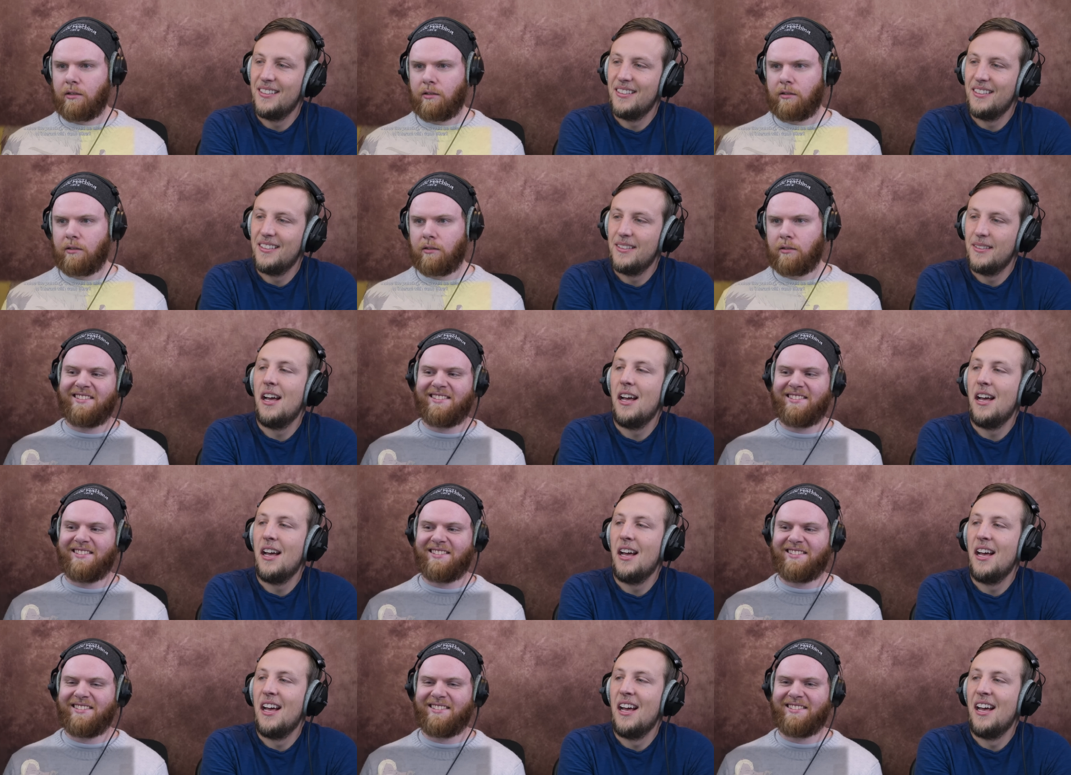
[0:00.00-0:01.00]

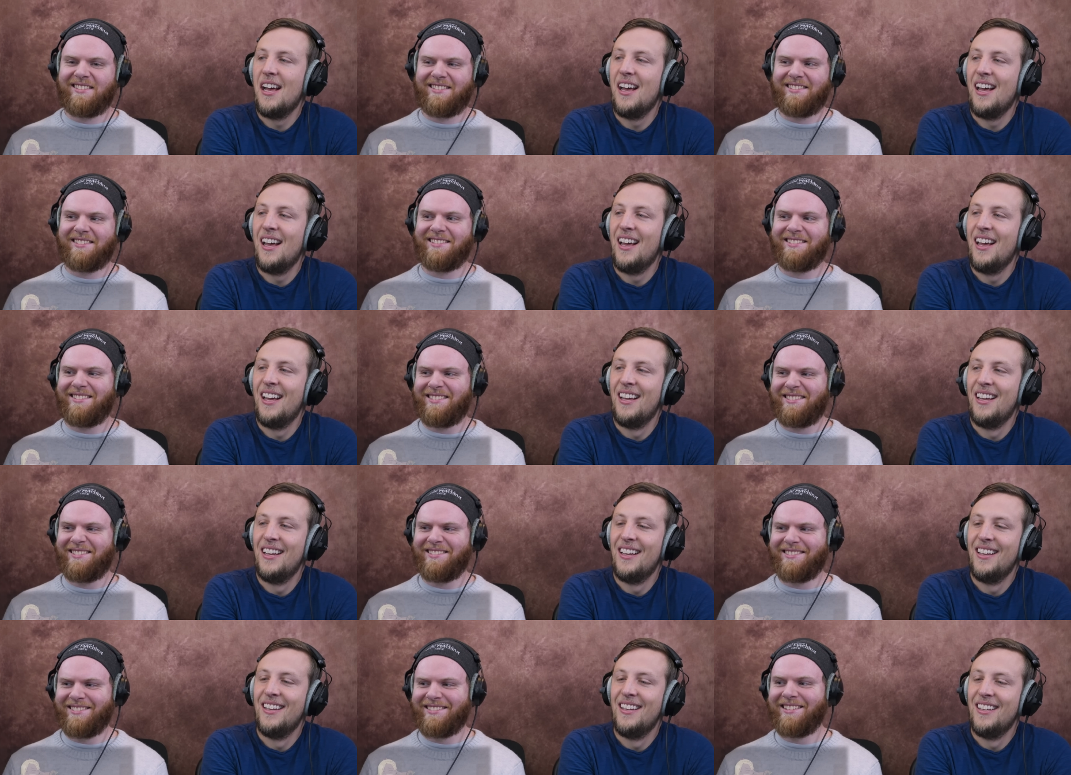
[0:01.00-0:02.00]

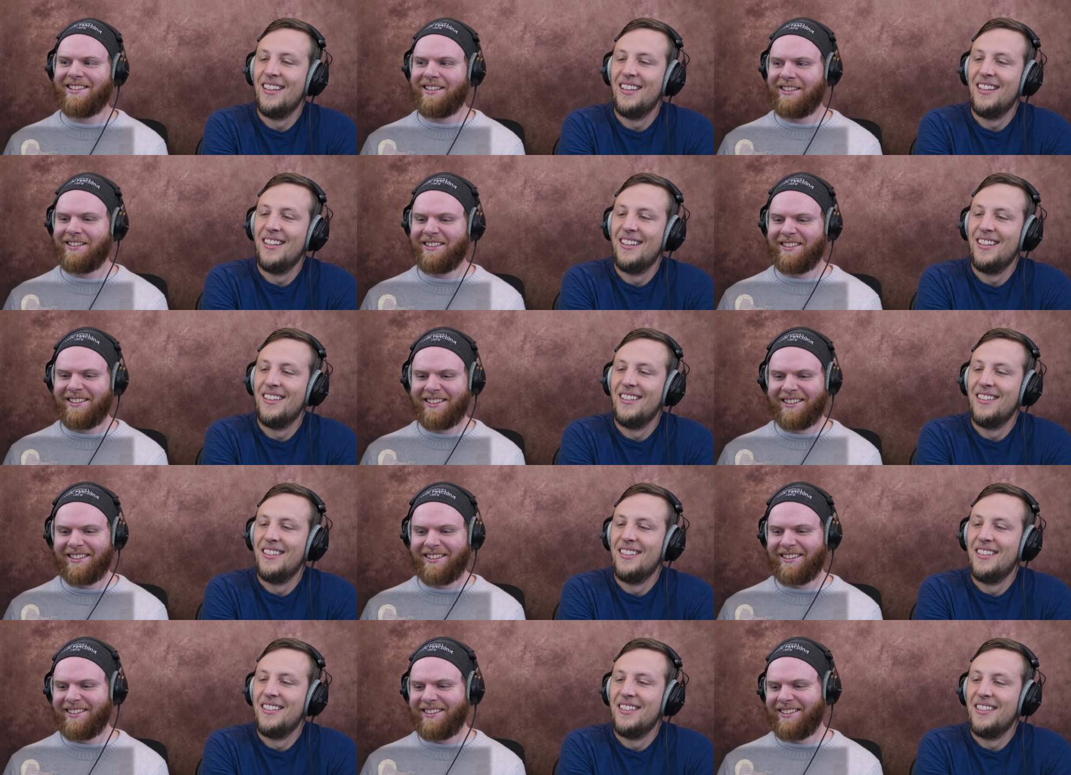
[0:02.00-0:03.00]

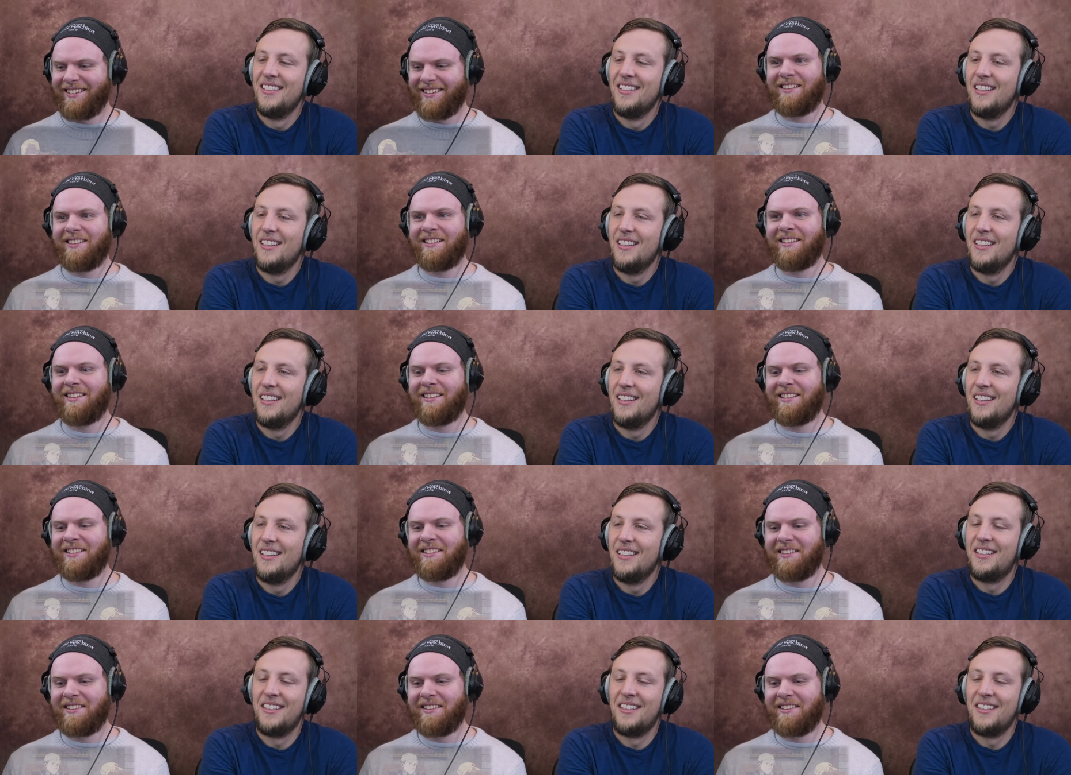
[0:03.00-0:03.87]
Nothing is said.